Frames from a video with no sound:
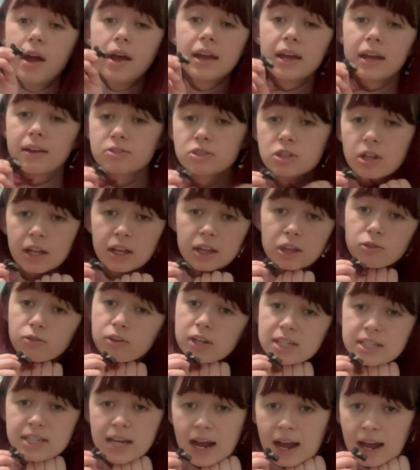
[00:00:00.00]
he gives you like
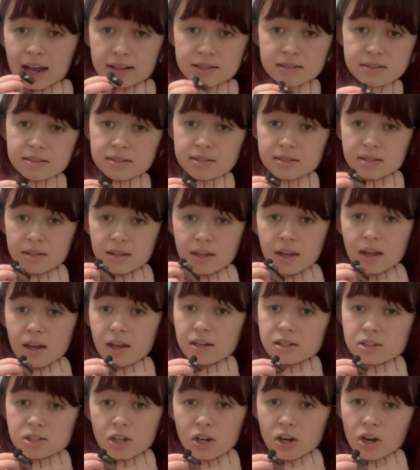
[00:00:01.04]
3 tasks
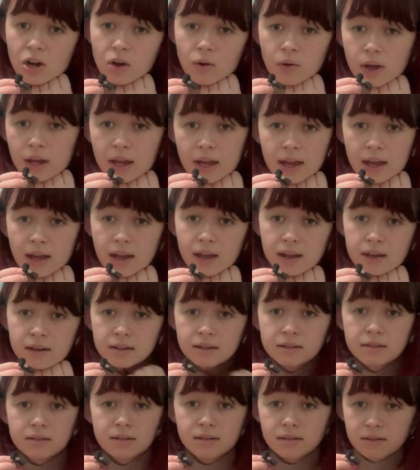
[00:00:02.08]
to go
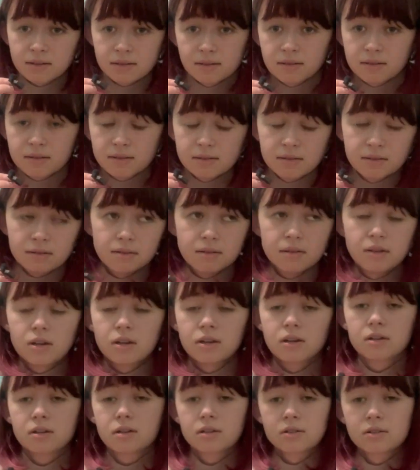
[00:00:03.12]
and
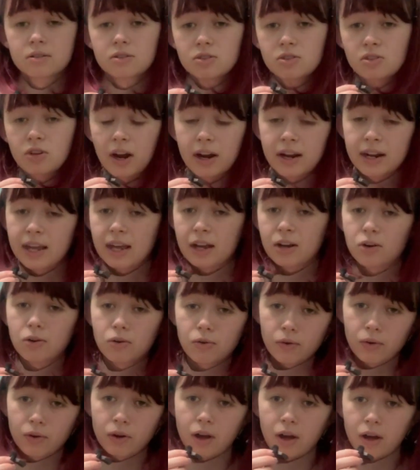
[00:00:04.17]
try to get
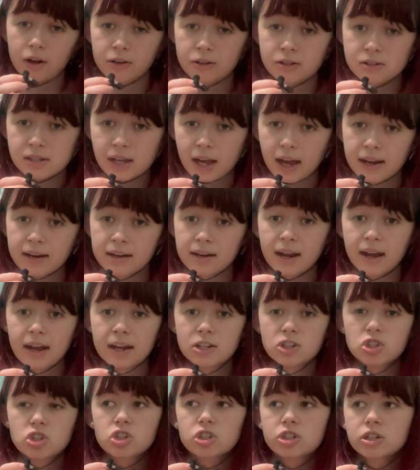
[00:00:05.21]
Karuna on your side.
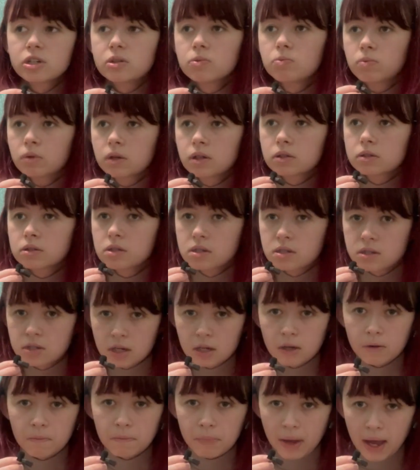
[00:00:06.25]
And she will
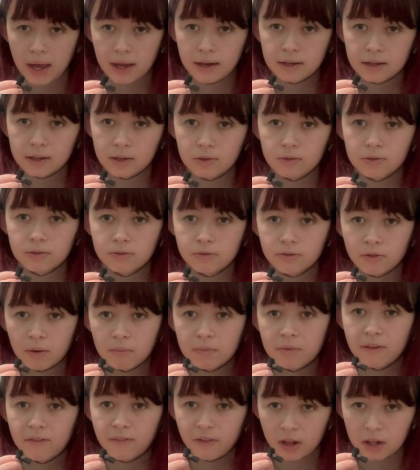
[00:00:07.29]
still ban you
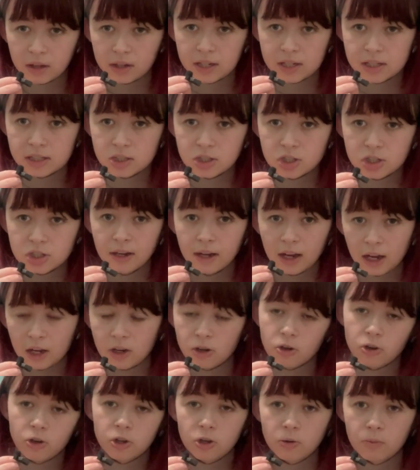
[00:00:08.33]
from the village in
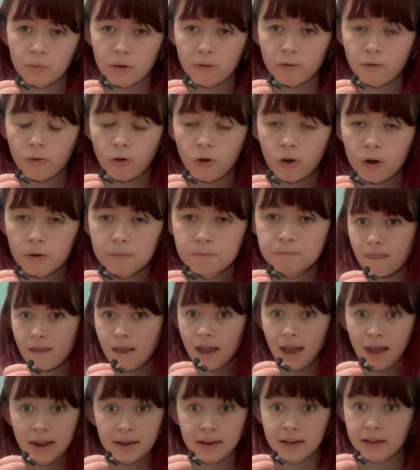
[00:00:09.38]
your human form
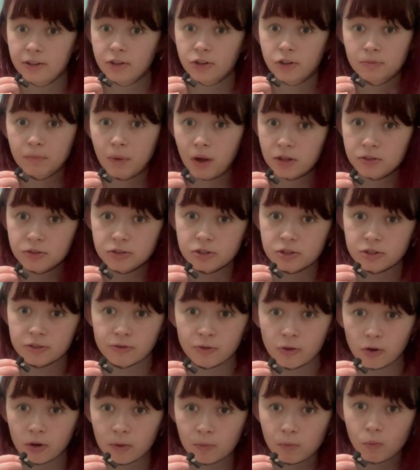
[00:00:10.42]
and in your monster
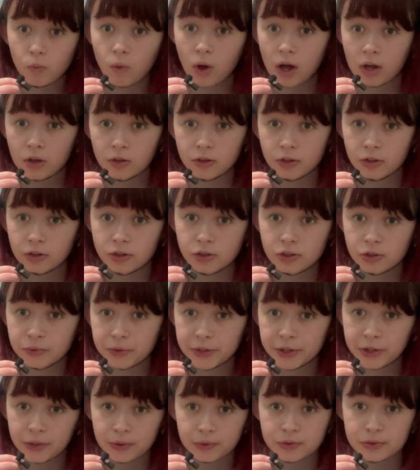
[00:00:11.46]
form while you're
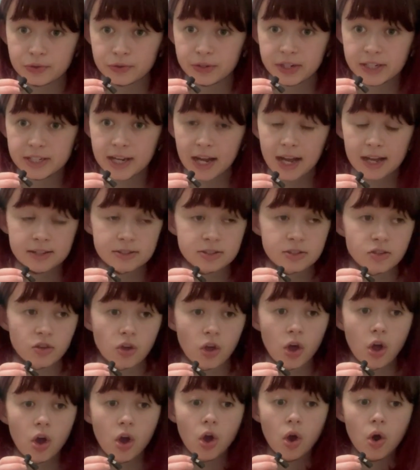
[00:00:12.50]
doing those 3 tasks,
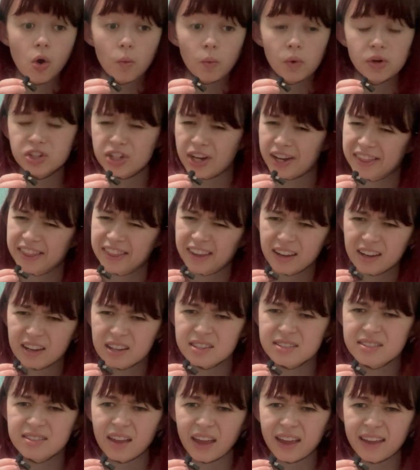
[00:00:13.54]
which I think
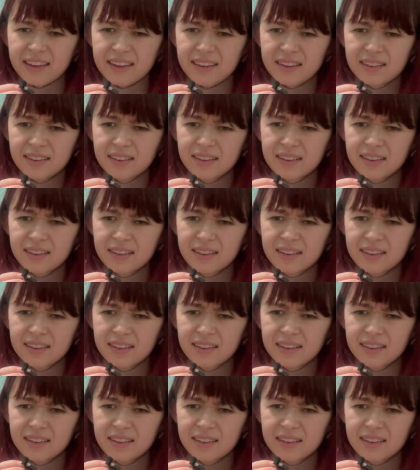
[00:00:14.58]
is like